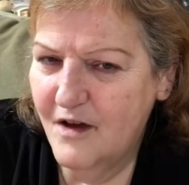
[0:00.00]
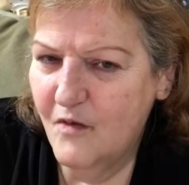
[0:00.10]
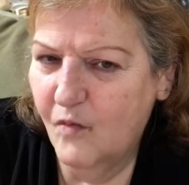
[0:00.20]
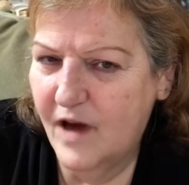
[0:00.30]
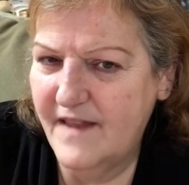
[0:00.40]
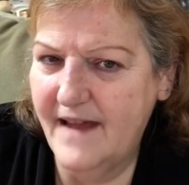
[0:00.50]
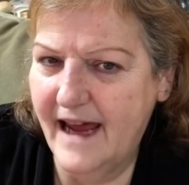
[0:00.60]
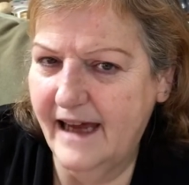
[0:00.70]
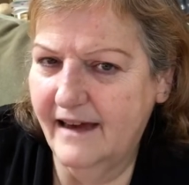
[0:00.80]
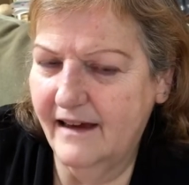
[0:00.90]
when
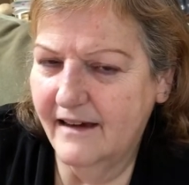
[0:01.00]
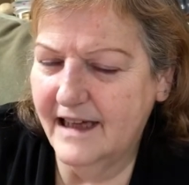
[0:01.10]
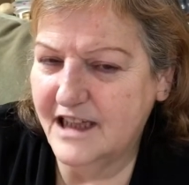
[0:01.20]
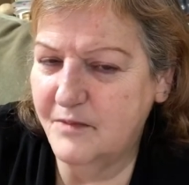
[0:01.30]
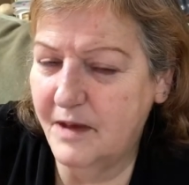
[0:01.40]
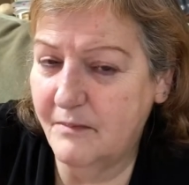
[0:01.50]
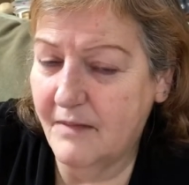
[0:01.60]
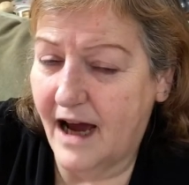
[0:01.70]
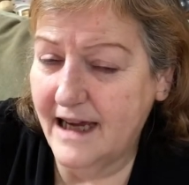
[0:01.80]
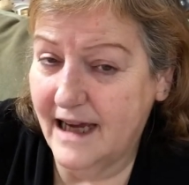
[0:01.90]
they get to be
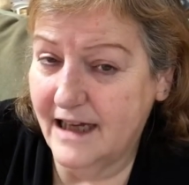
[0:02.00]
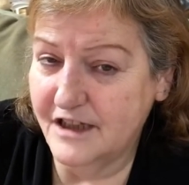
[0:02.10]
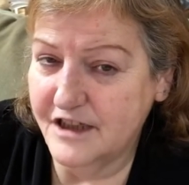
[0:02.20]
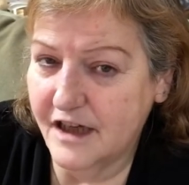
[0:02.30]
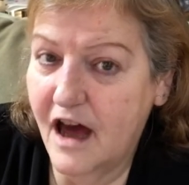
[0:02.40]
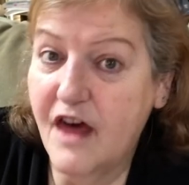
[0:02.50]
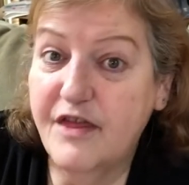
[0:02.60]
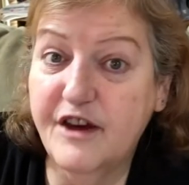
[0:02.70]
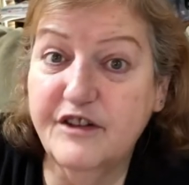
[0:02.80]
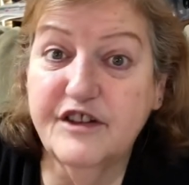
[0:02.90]
my age,
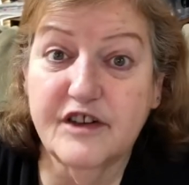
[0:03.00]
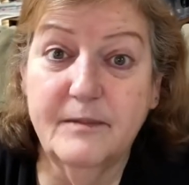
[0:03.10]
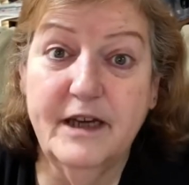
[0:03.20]
they're just going to be